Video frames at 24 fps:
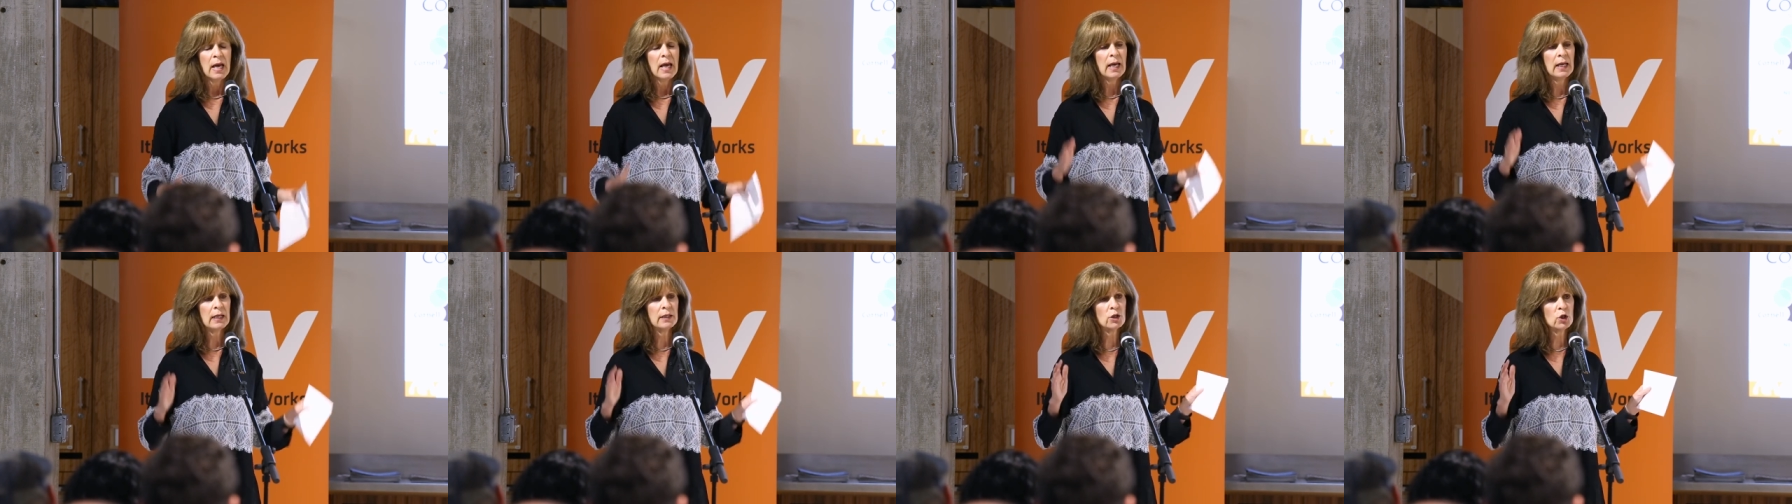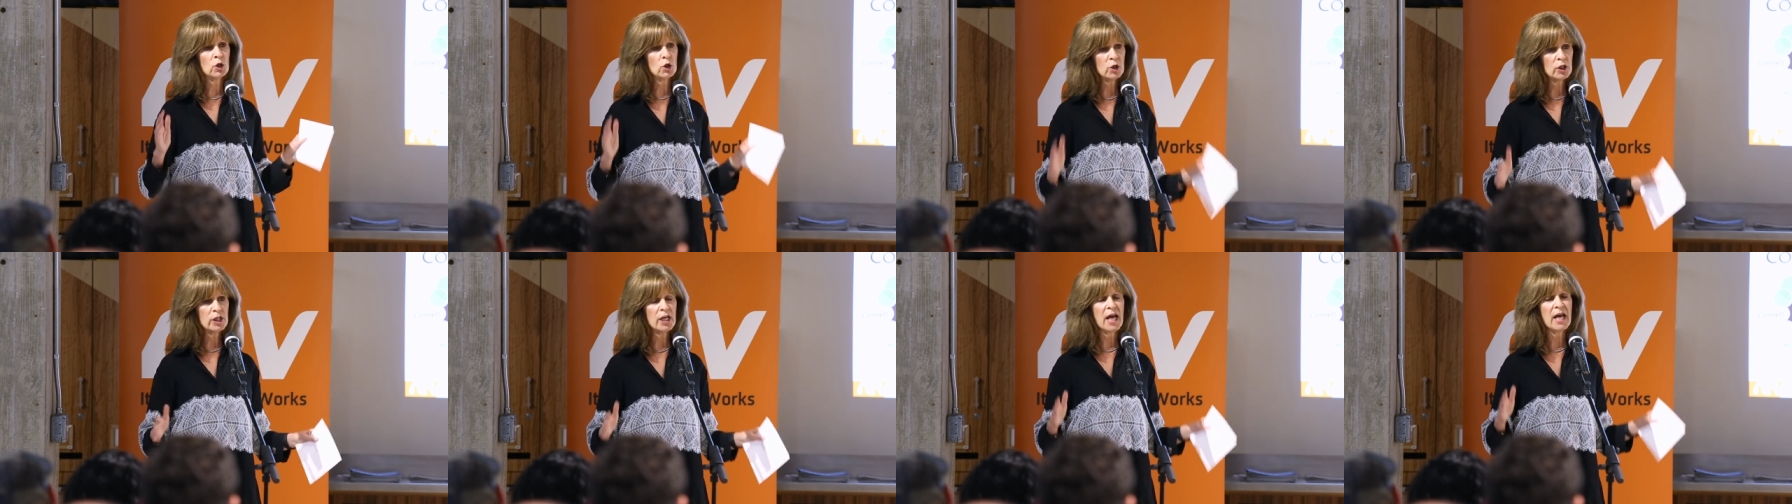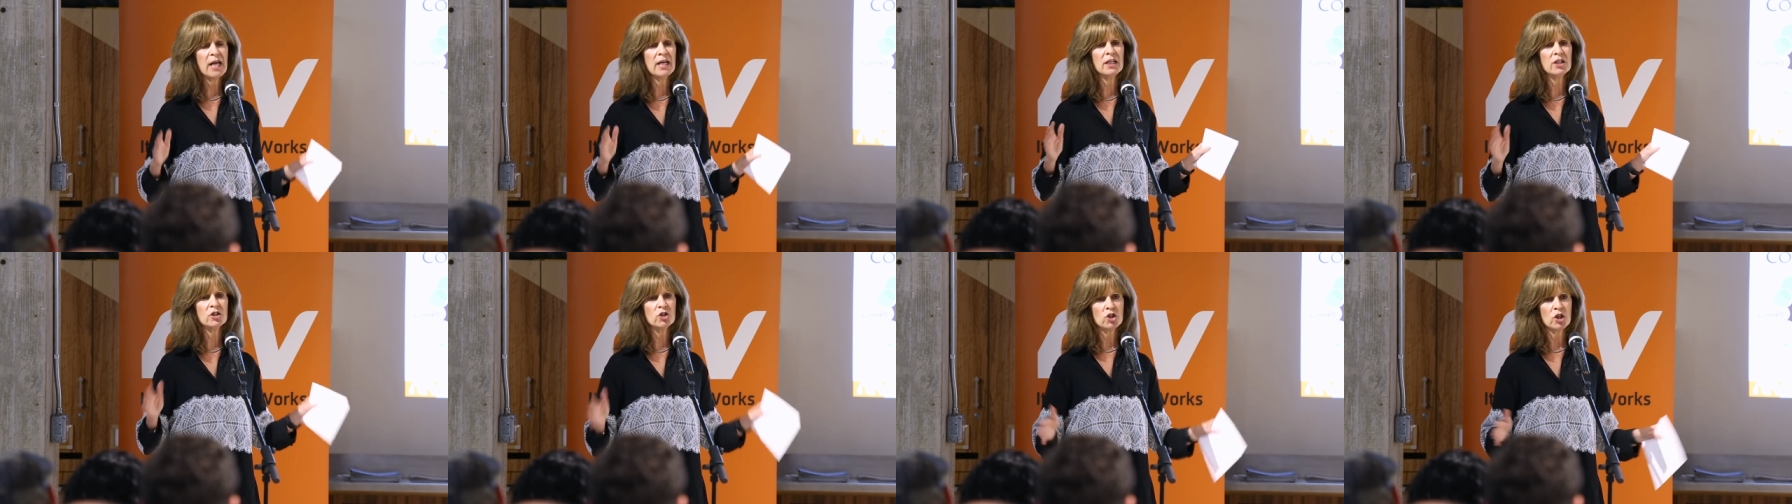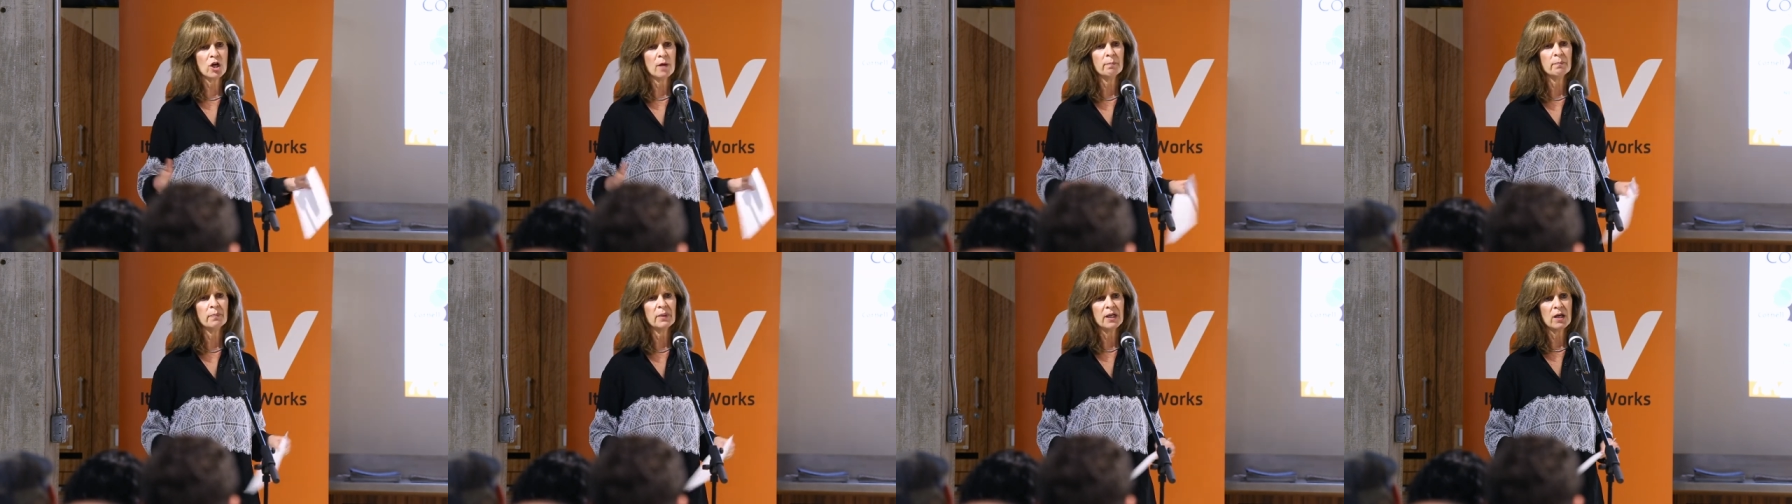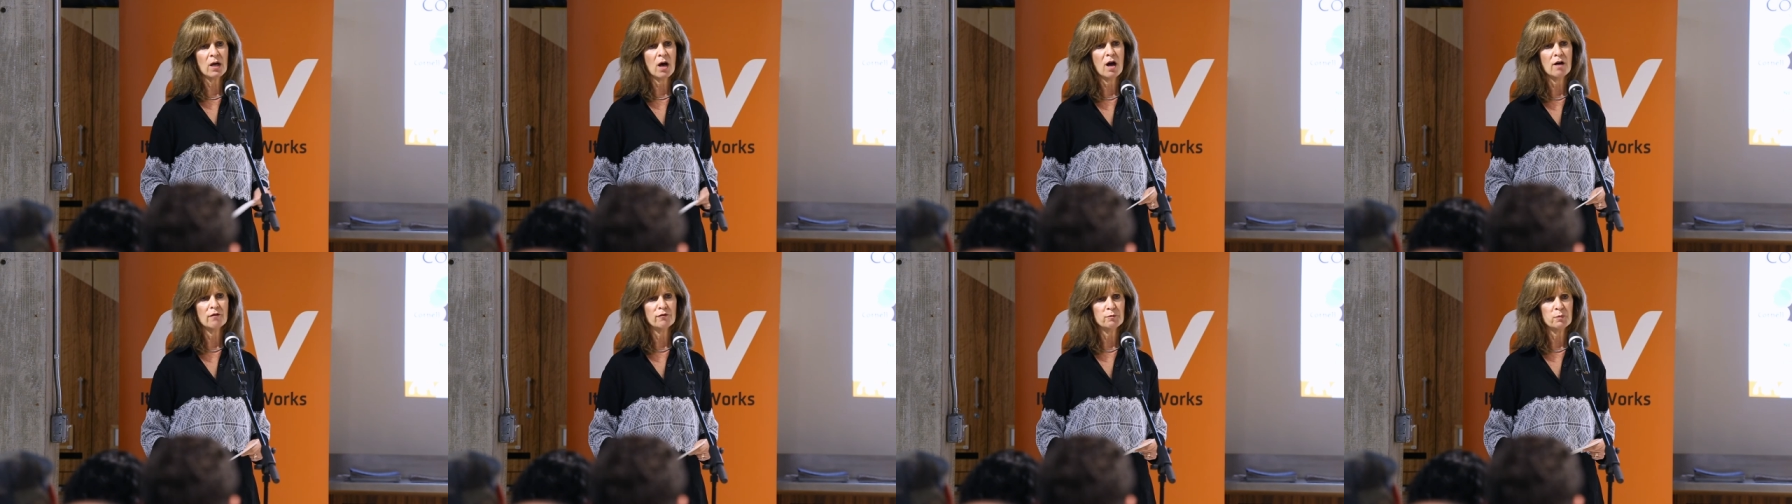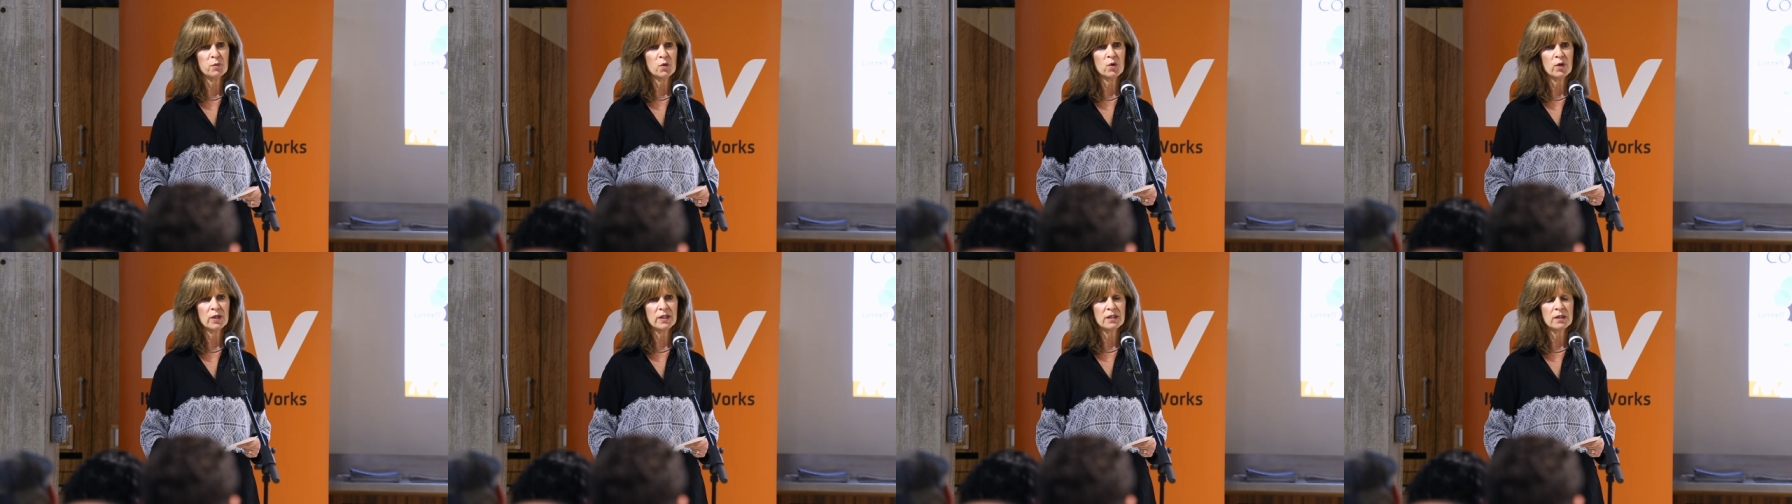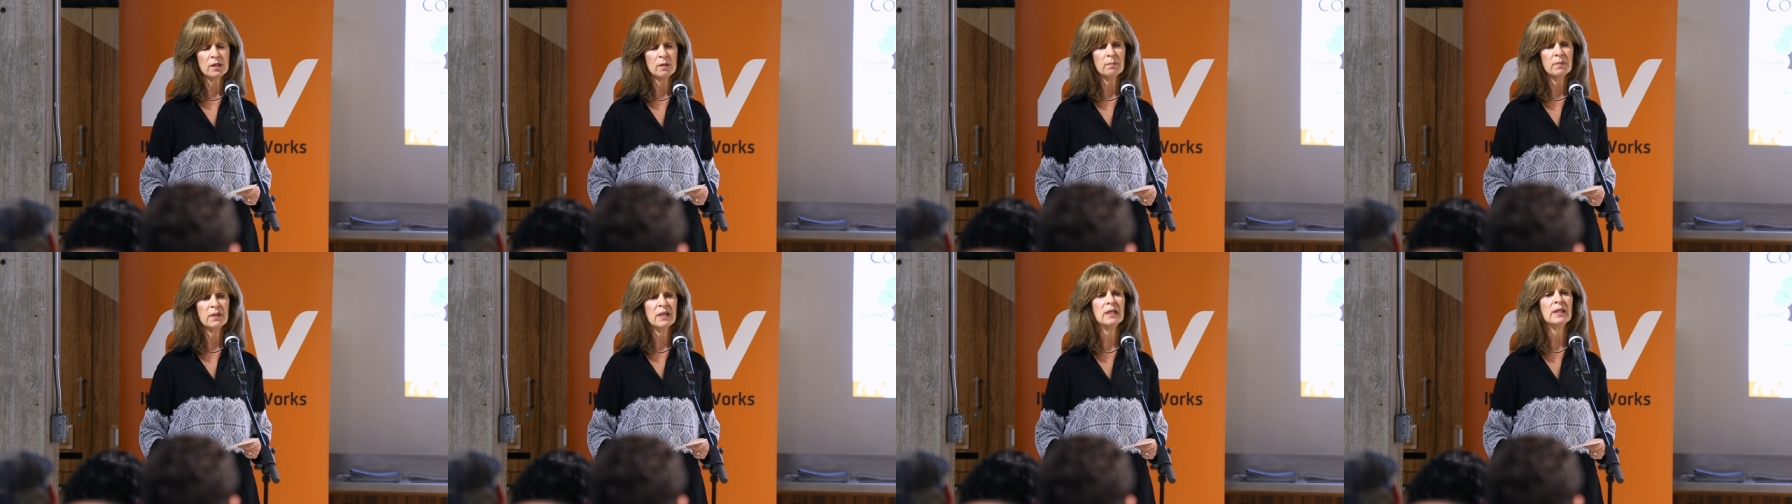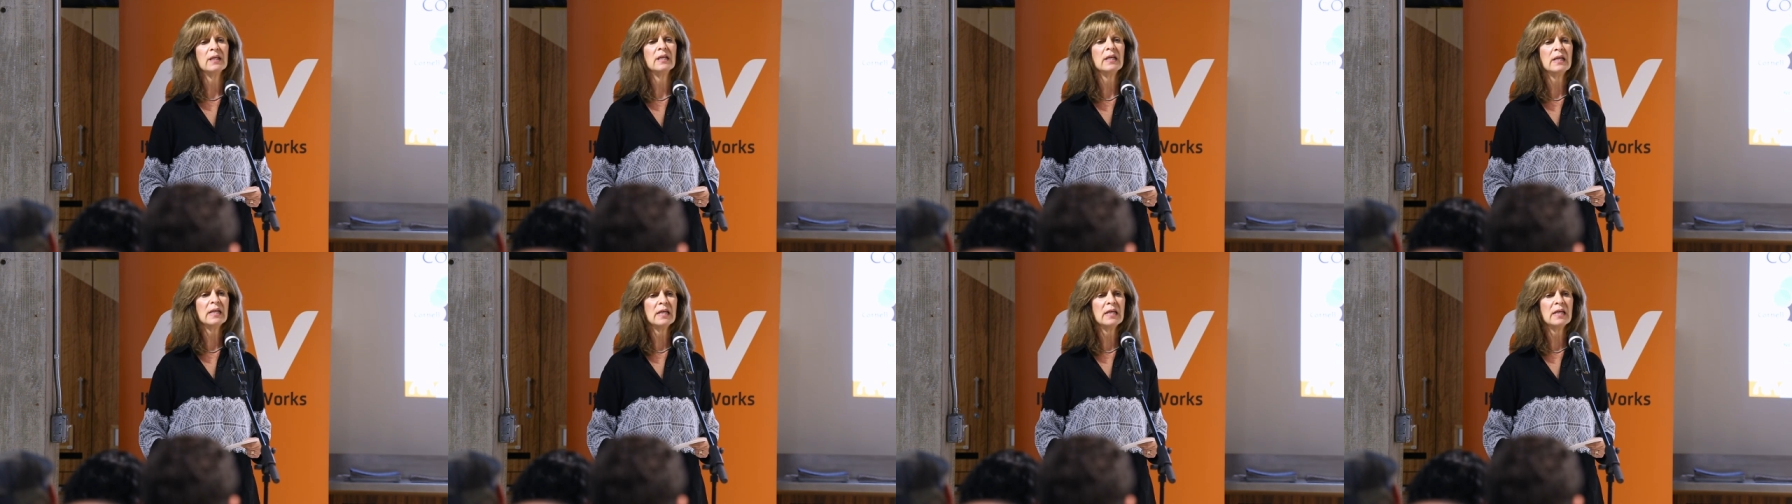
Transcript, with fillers: and create a jumping off point to be an